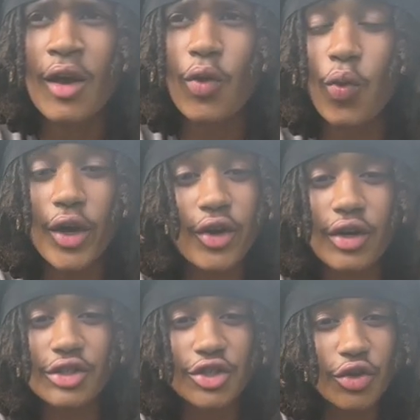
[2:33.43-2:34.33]
what you're
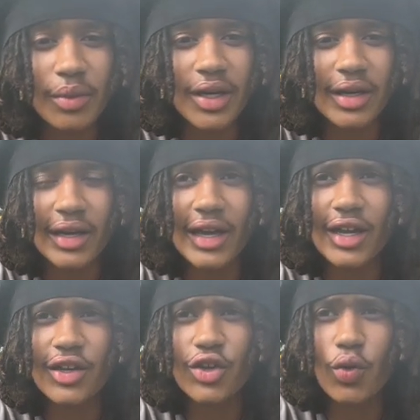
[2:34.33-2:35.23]
consuming,
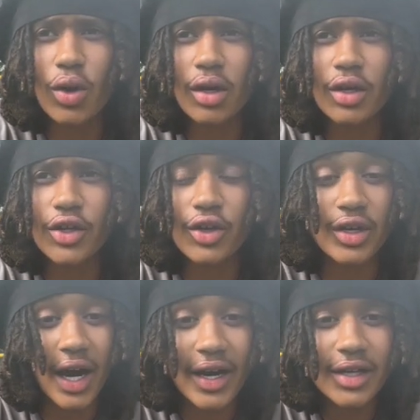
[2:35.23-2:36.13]
and you want your
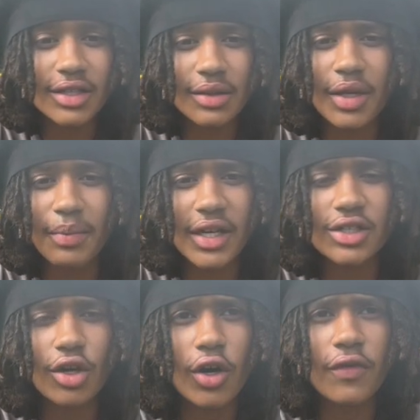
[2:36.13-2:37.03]
diet to be
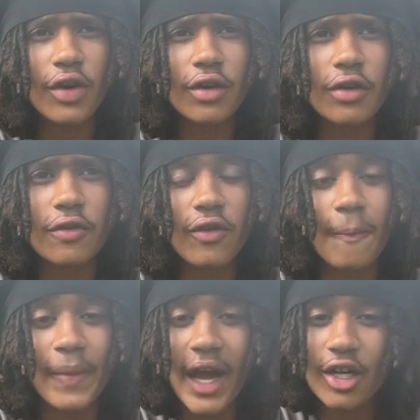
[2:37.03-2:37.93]
based off of
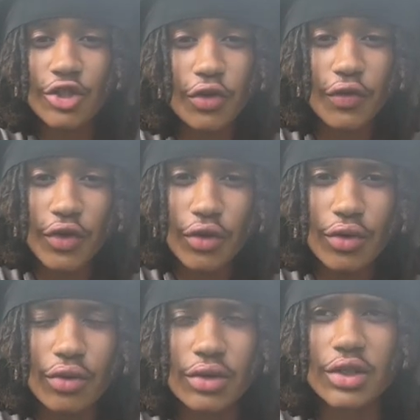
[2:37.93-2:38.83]
natural
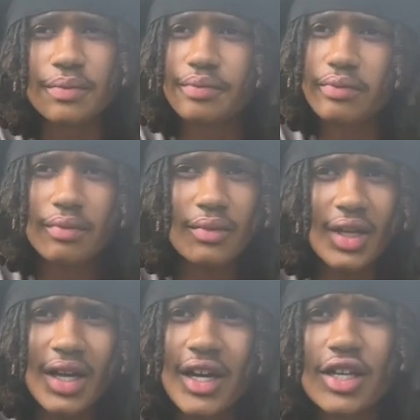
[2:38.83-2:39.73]
foods.
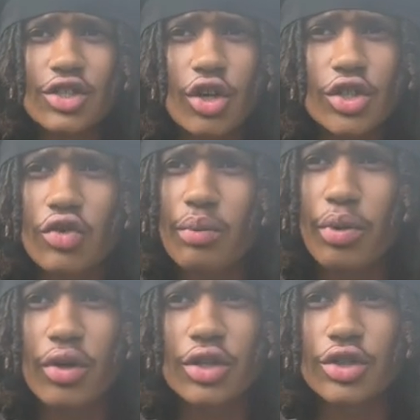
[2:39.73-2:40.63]
And it's also
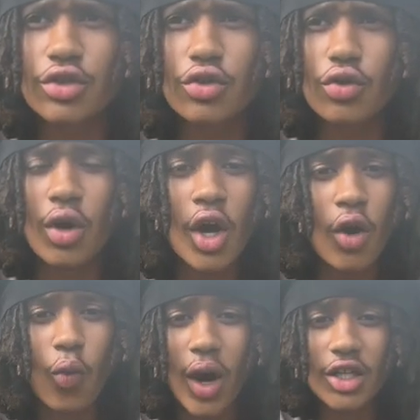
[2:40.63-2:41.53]
important to
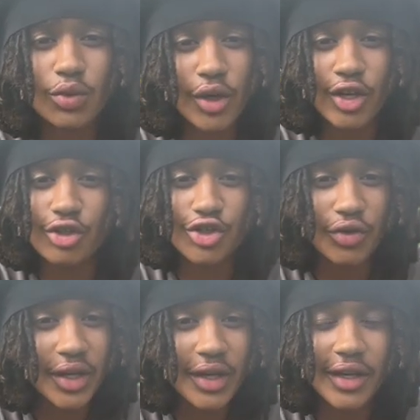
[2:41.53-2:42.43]
watch what you're
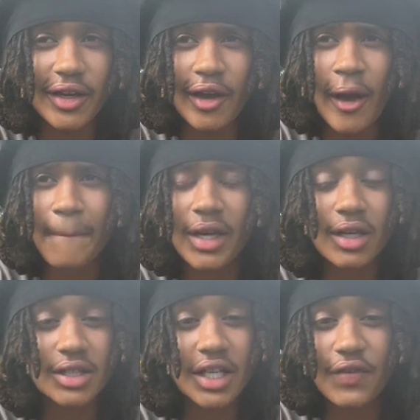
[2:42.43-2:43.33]
drinking,
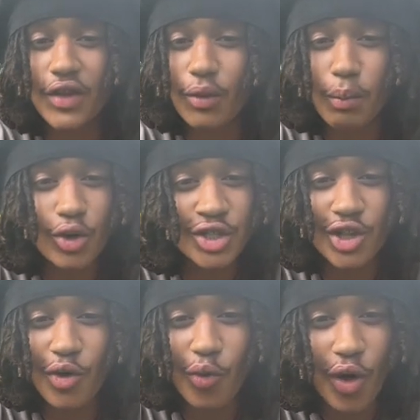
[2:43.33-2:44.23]
because even most of
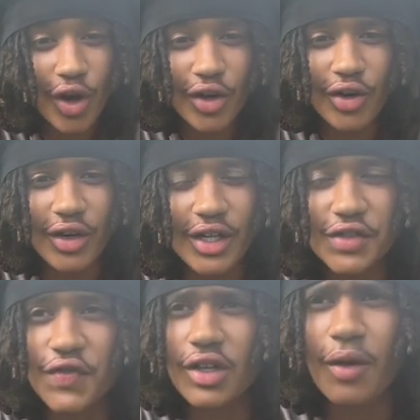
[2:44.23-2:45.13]
the water
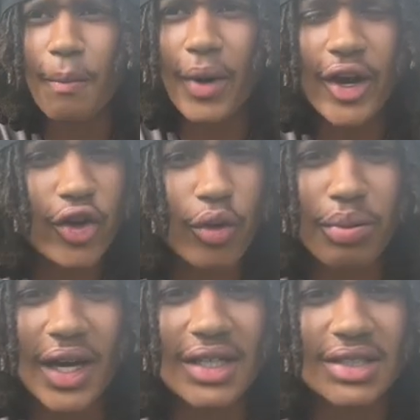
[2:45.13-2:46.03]
is full of
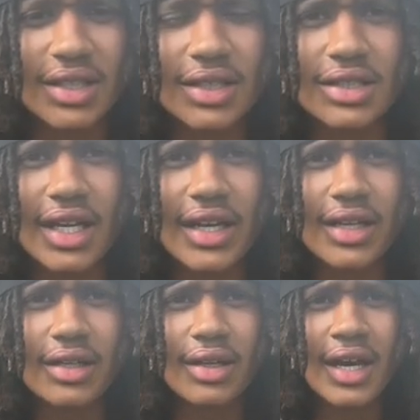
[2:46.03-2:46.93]
microplastics
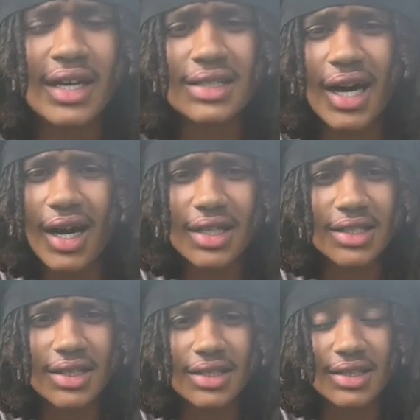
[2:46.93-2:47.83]
and
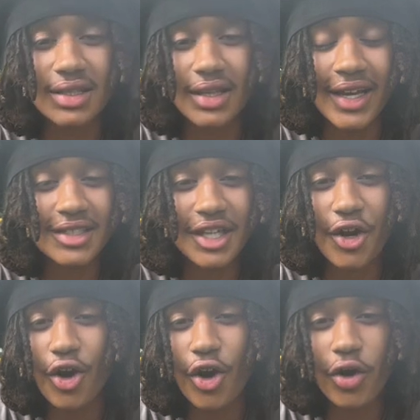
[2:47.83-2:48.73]
toxins and things that
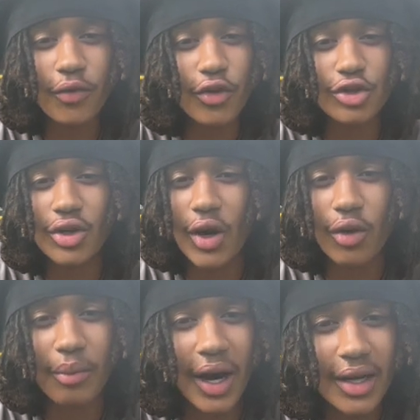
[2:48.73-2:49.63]
are harmful to
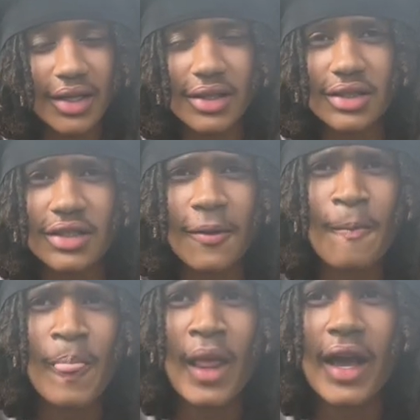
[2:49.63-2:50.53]
our bodies.
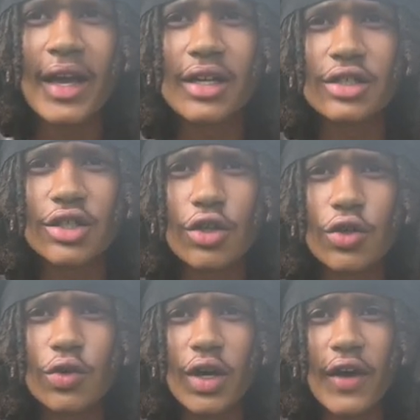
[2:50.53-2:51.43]
And
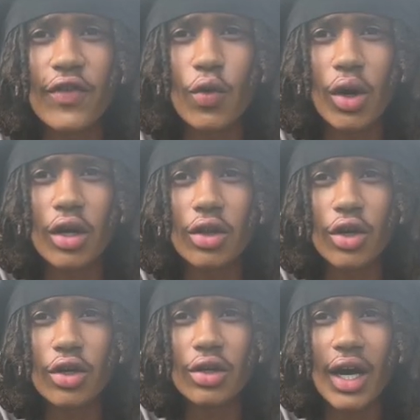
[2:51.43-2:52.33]
so if you want to
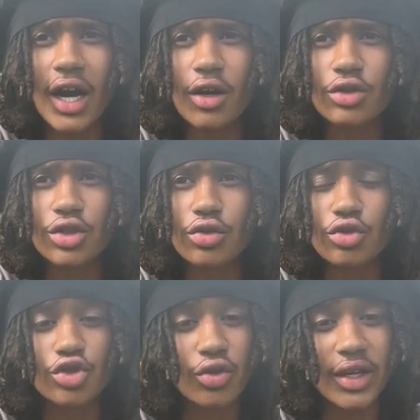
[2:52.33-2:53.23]
learn how
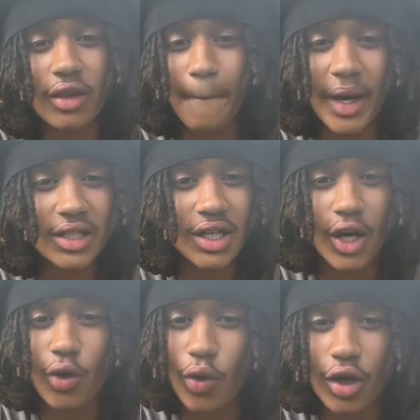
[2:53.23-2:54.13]
to drink the best
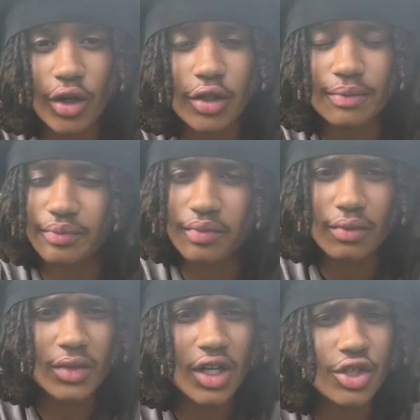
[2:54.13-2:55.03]
kind of water,
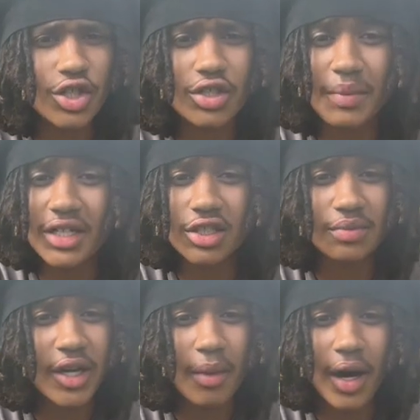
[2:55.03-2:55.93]
just message
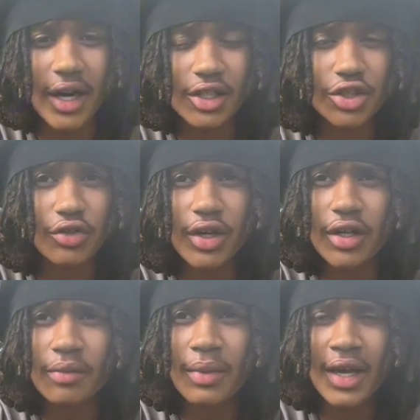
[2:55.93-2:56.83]
me on my
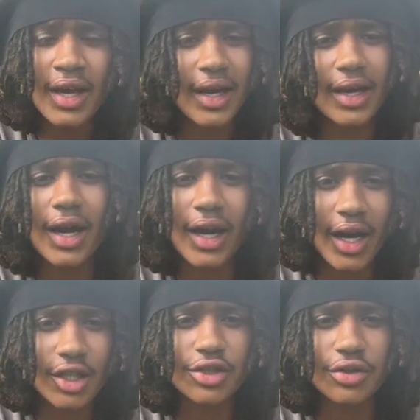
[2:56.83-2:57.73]
Instagram and I
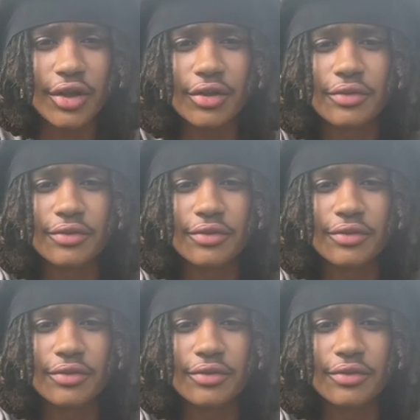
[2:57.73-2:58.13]
got you, yo.